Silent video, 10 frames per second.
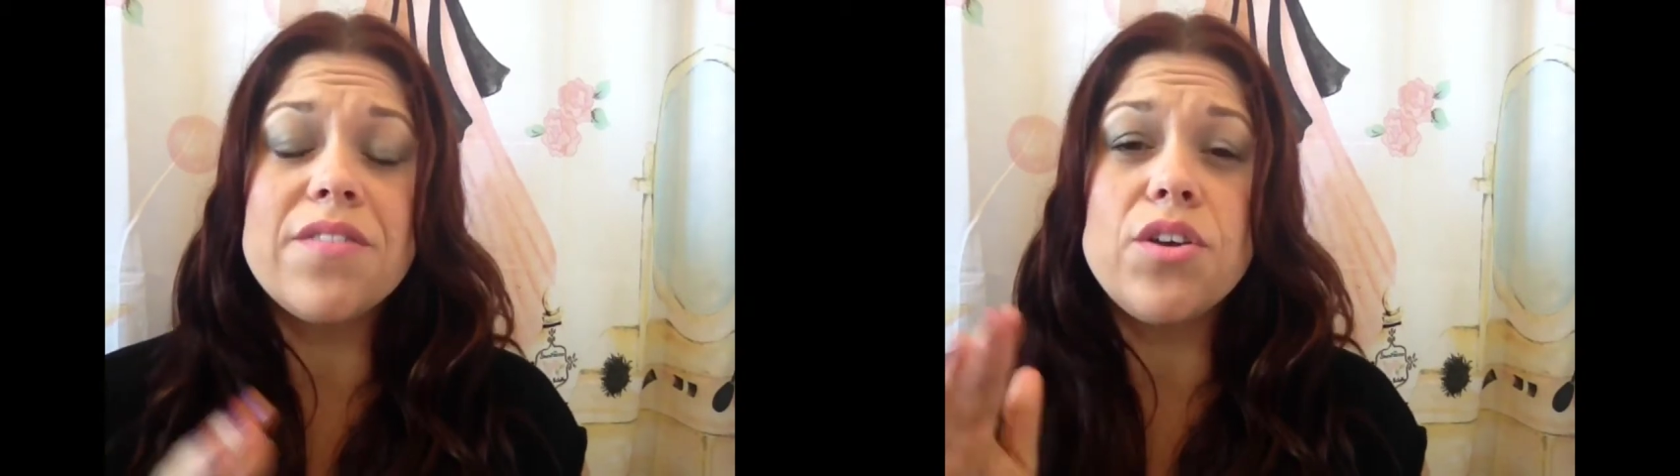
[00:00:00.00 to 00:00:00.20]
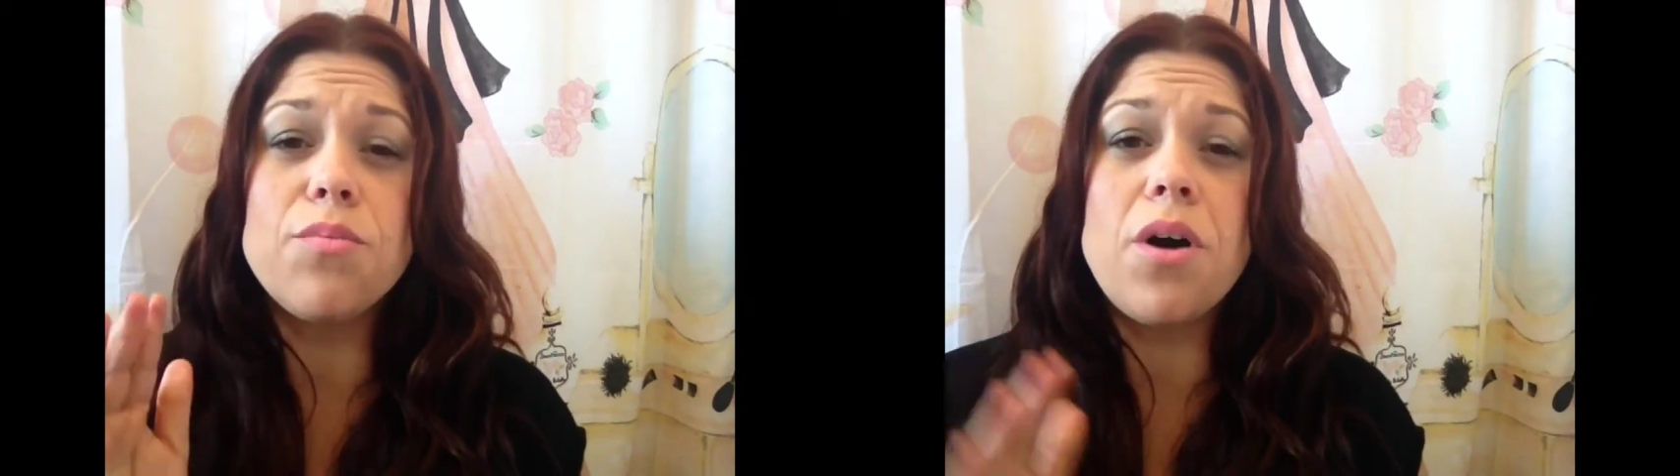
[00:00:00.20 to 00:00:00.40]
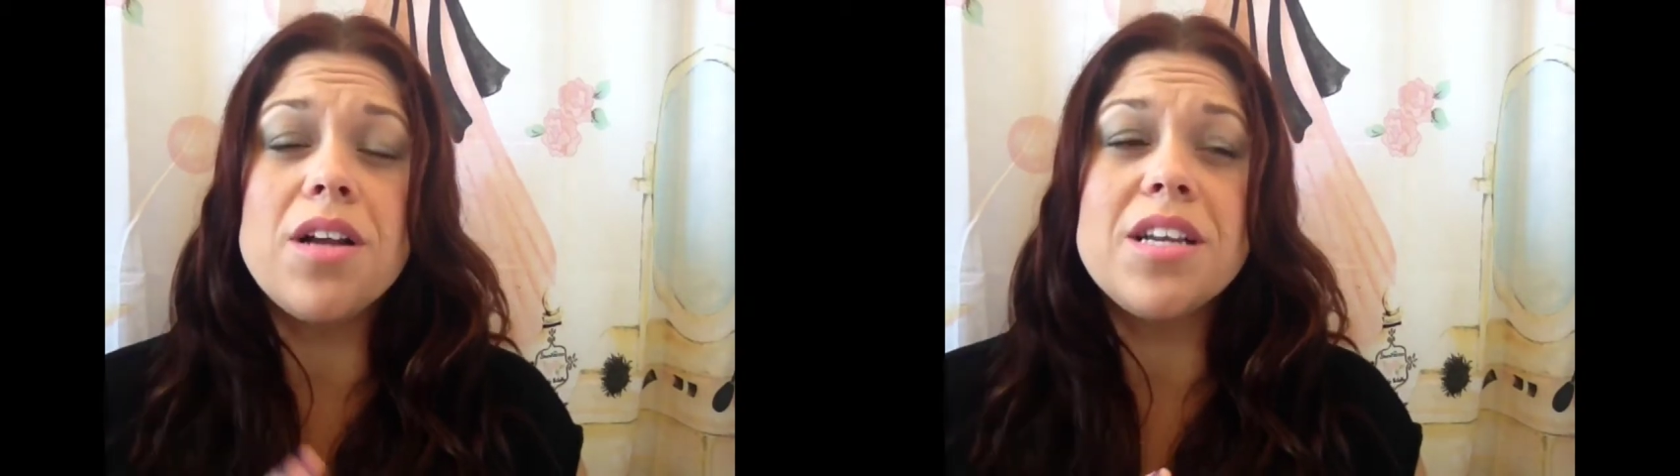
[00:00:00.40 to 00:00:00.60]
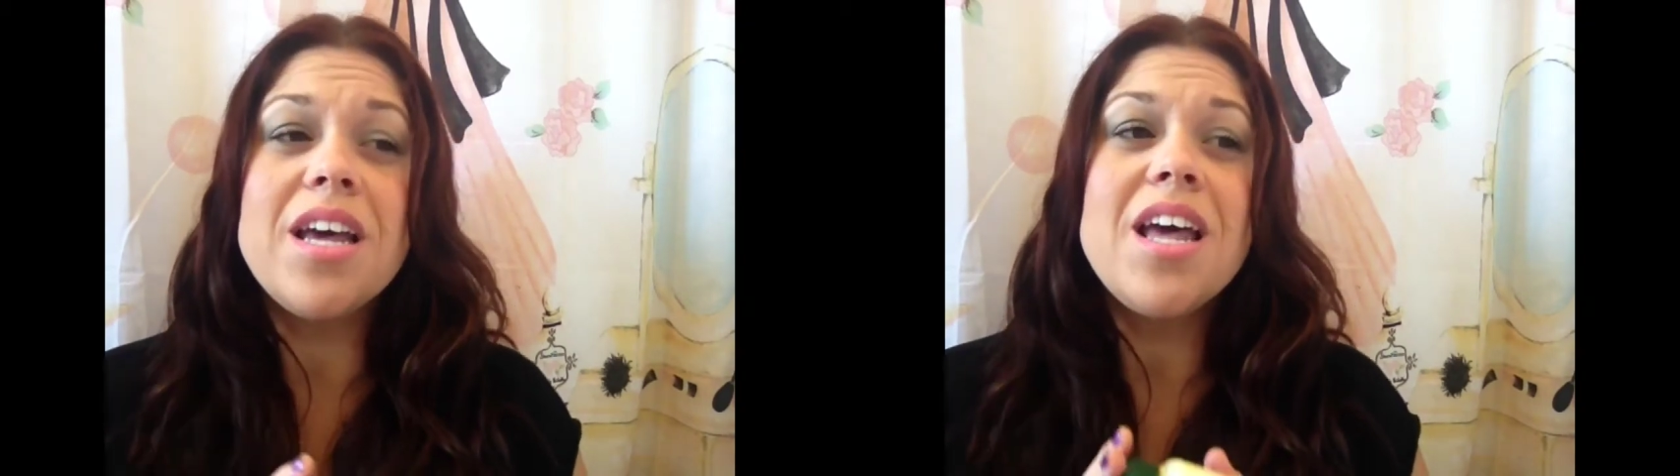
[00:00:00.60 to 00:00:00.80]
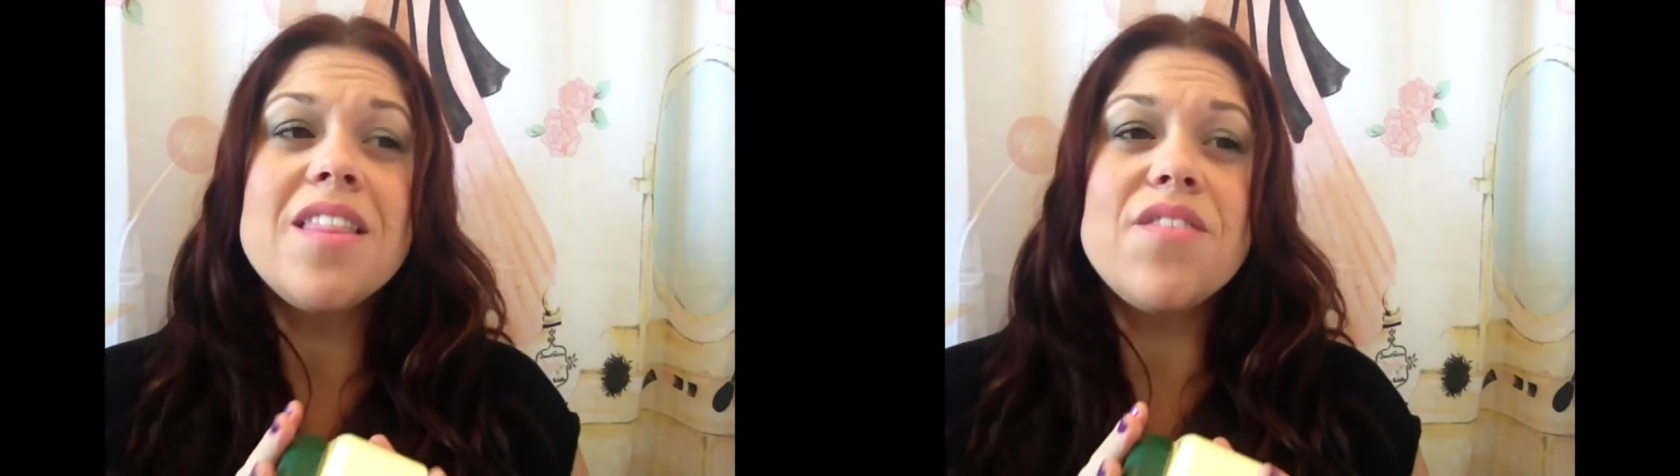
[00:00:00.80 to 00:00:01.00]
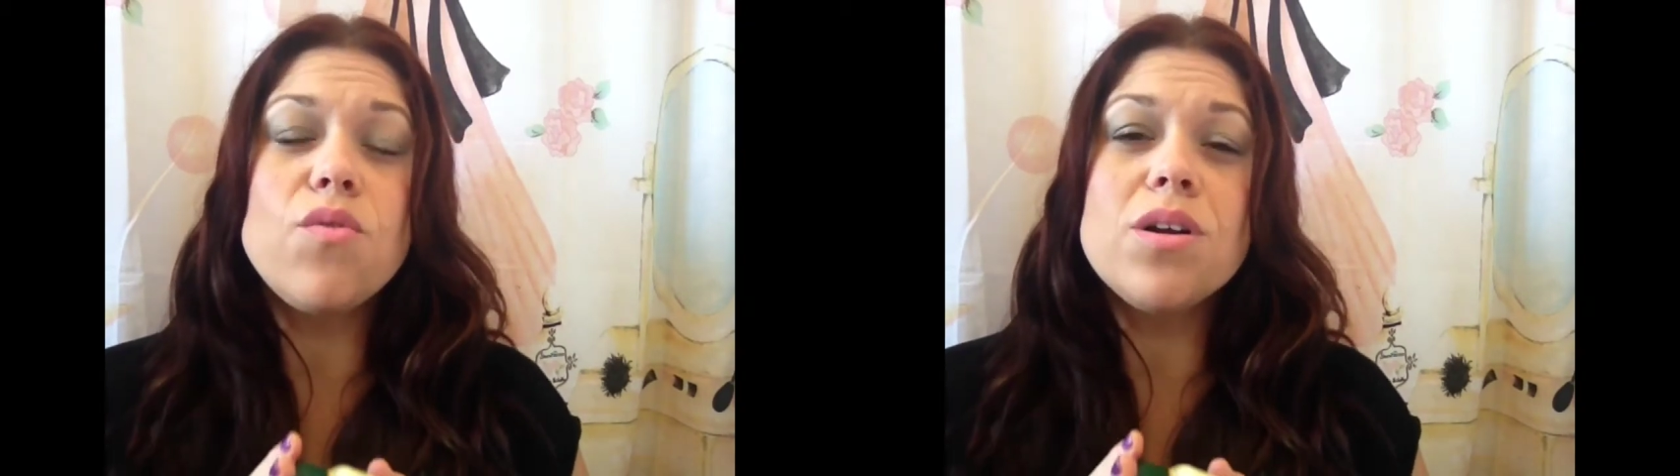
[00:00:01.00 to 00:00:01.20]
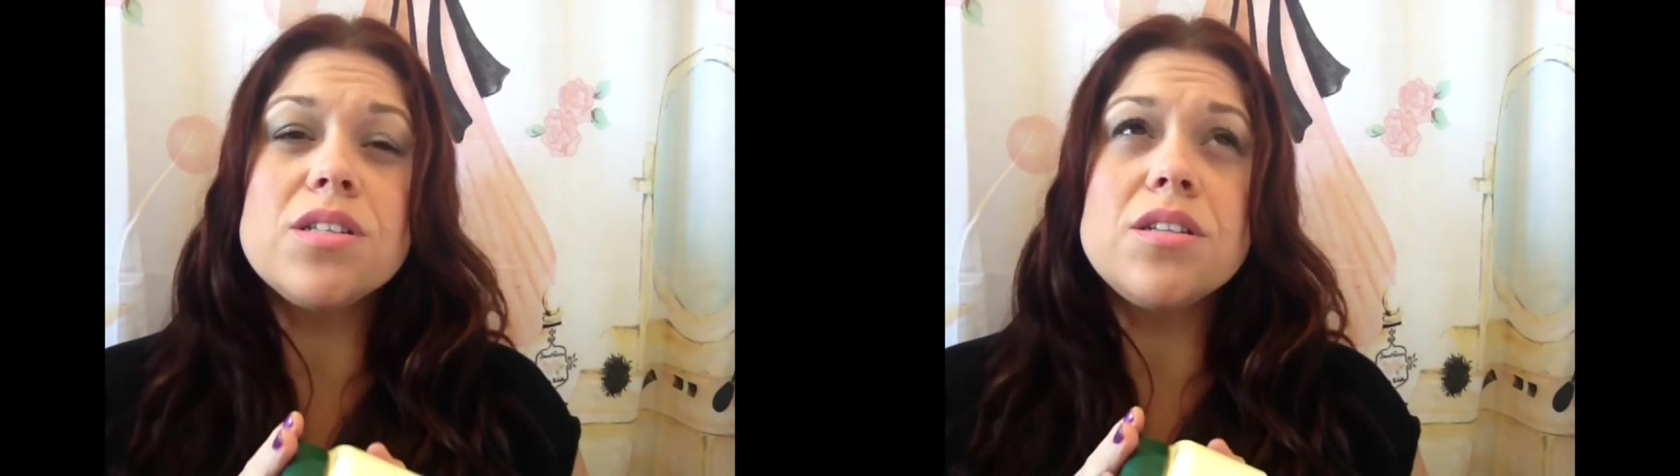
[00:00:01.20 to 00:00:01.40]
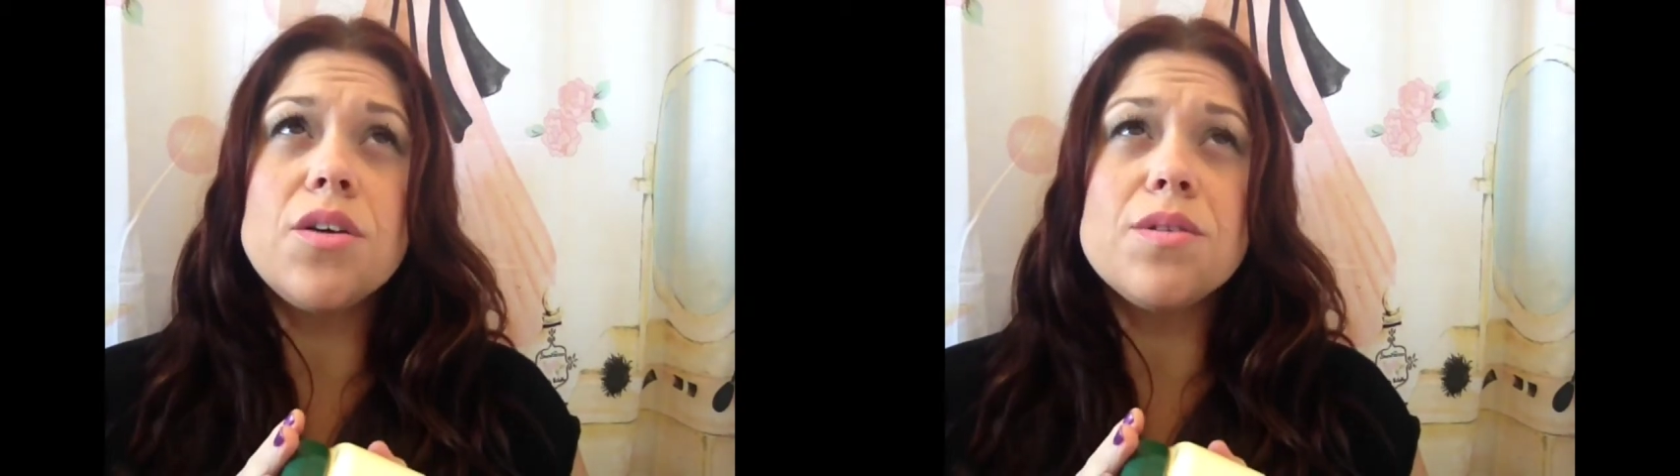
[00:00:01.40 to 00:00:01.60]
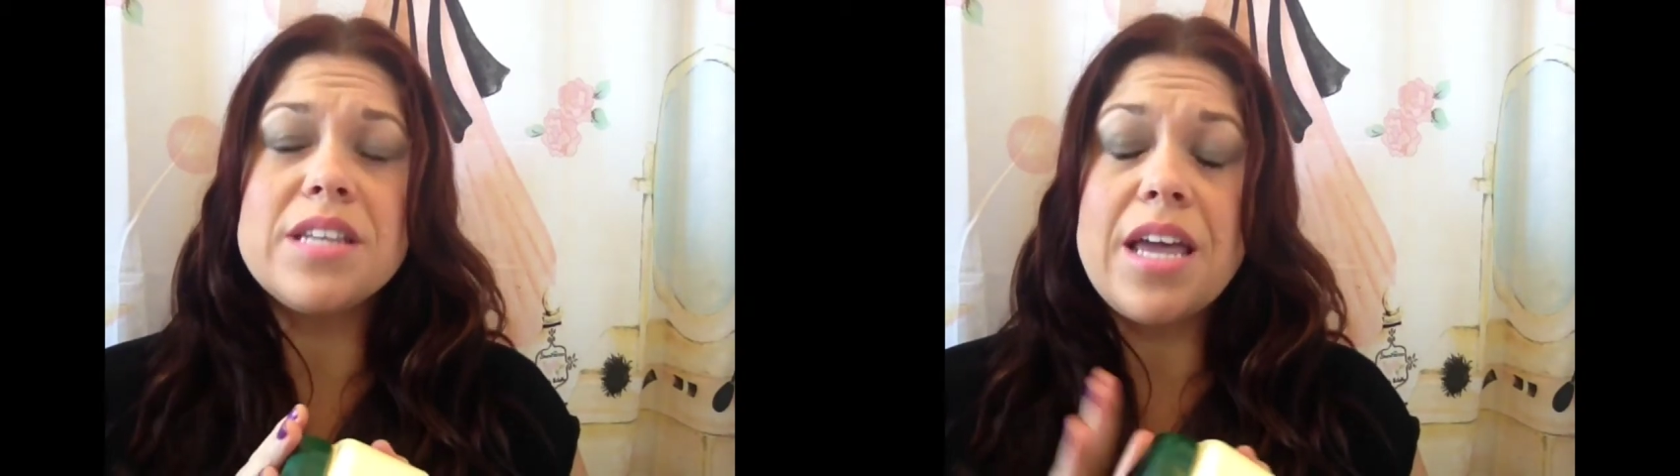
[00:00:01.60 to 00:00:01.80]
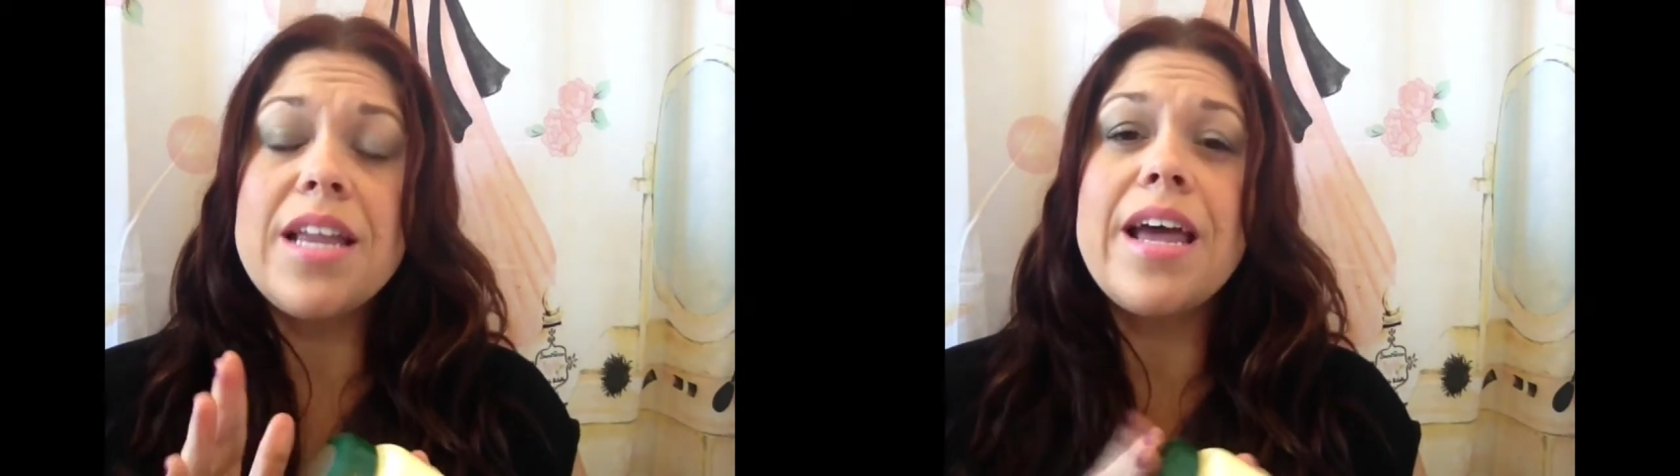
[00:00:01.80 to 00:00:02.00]
If you bought the four, no, it was
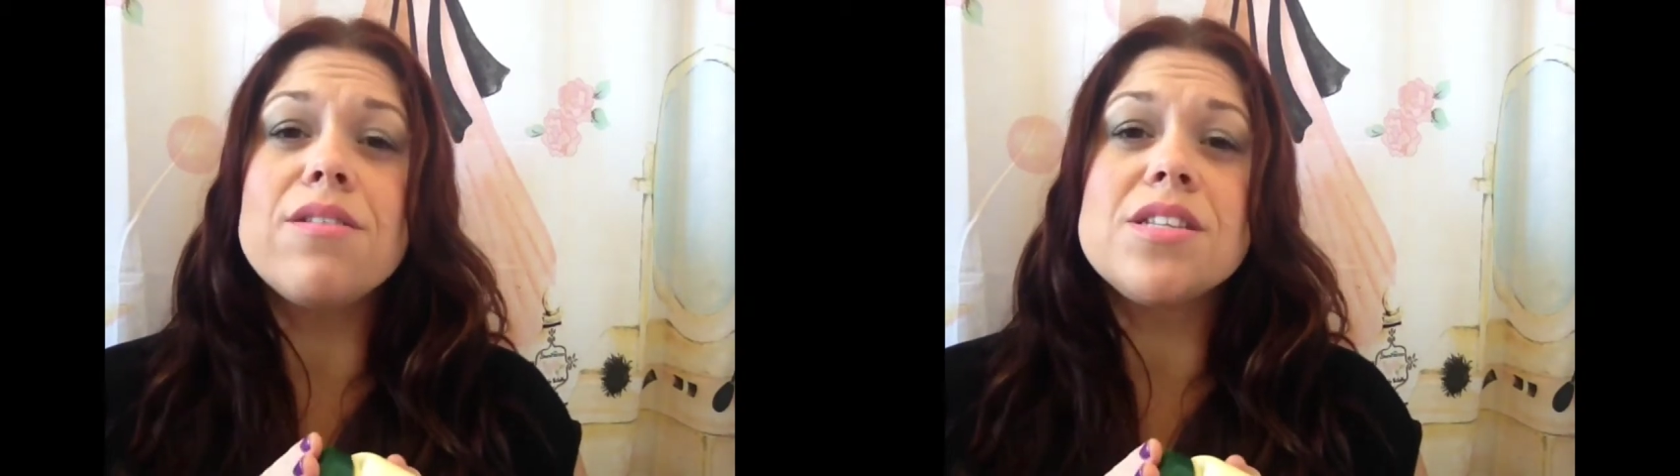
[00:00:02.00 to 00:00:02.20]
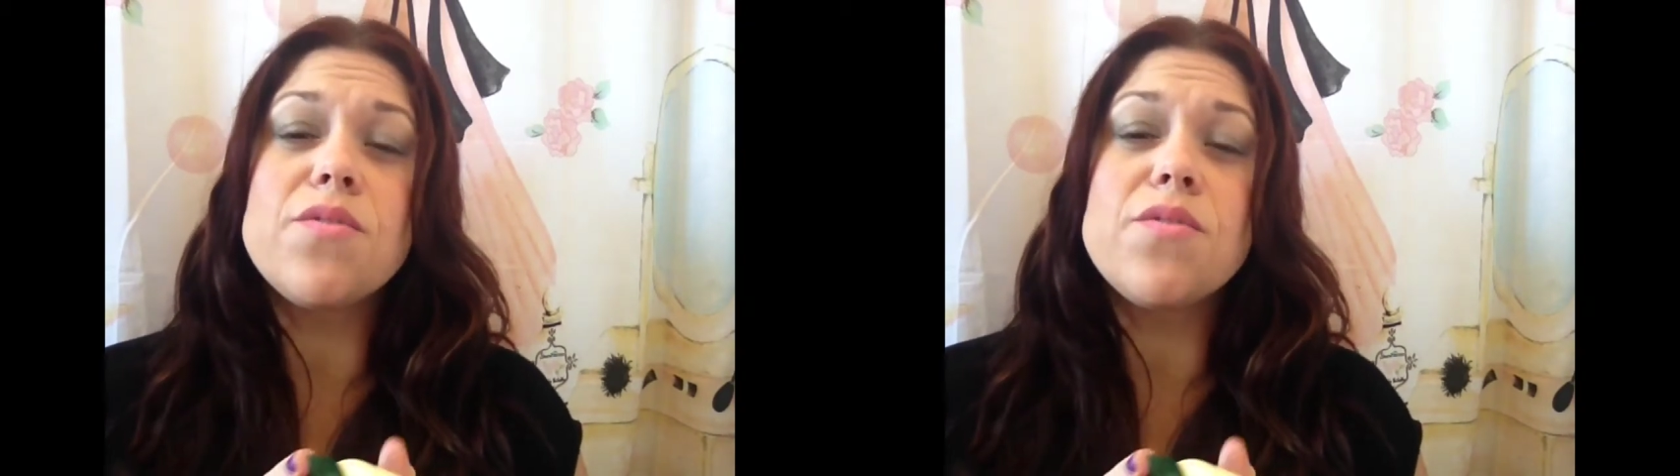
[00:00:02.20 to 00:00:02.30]
the eight ounce.